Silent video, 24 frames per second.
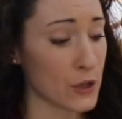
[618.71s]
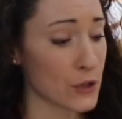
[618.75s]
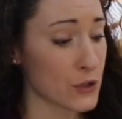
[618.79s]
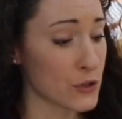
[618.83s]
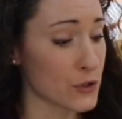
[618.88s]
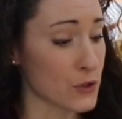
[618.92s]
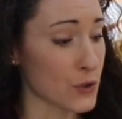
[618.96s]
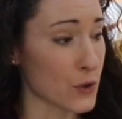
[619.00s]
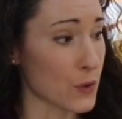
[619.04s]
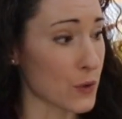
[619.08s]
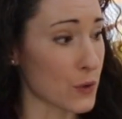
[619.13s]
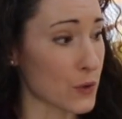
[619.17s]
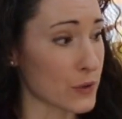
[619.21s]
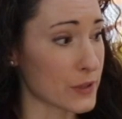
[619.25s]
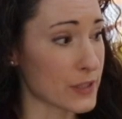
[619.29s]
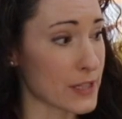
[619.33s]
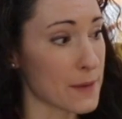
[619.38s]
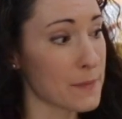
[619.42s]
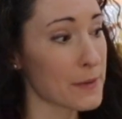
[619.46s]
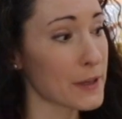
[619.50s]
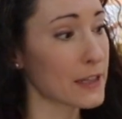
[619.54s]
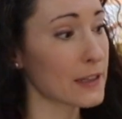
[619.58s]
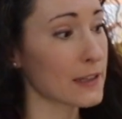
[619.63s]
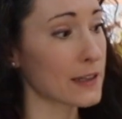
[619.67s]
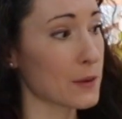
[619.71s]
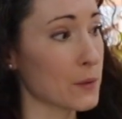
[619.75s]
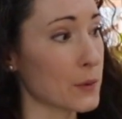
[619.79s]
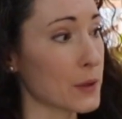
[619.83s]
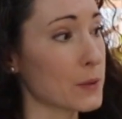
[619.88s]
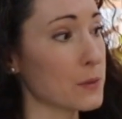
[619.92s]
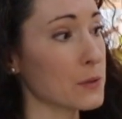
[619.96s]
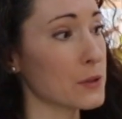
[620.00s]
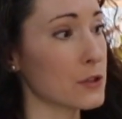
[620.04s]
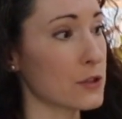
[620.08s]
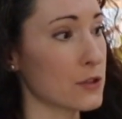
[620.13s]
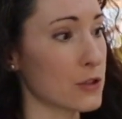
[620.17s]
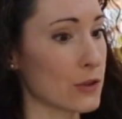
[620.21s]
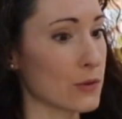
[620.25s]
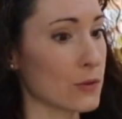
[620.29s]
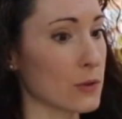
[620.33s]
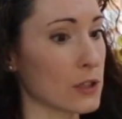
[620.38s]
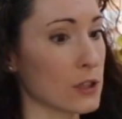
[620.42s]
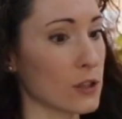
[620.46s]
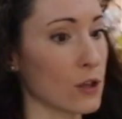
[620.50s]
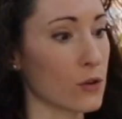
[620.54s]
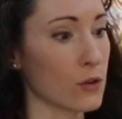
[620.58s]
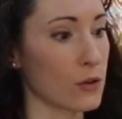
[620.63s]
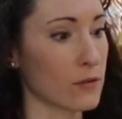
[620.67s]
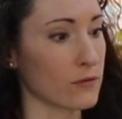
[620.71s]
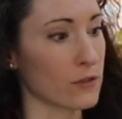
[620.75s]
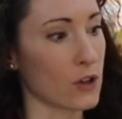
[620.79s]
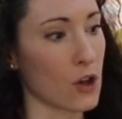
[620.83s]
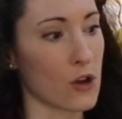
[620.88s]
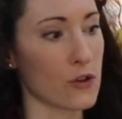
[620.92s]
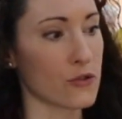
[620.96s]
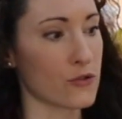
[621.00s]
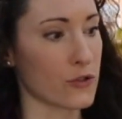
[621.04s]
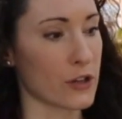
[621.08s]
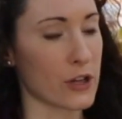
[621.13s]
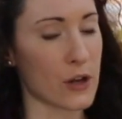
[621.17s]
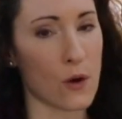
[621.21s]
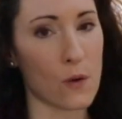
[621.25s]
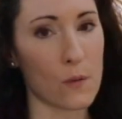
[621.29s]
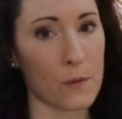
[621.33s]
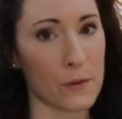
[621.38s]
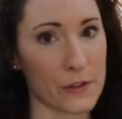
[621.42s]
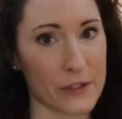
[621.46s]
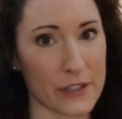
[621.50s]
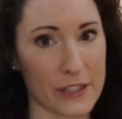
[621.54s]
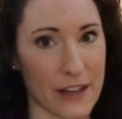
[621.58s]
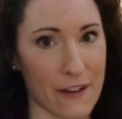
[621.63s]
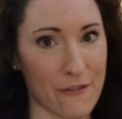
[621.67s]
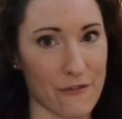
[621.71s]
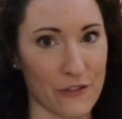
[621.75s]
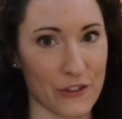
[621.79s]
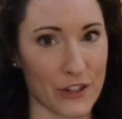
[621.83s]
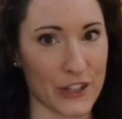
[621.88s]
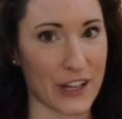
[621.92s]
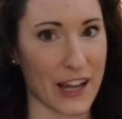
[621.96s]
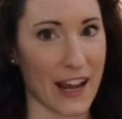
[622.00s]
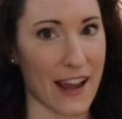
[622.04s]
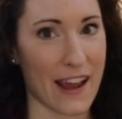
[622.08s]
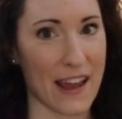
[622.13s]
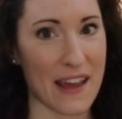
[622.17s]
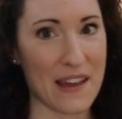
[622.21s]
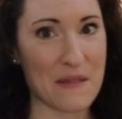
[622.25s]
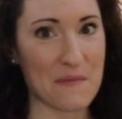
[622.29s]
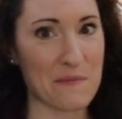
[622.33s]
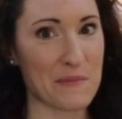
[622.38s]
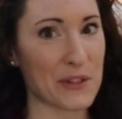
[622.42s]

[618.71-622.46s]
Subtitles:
So typically we will do a load of laundry almost every day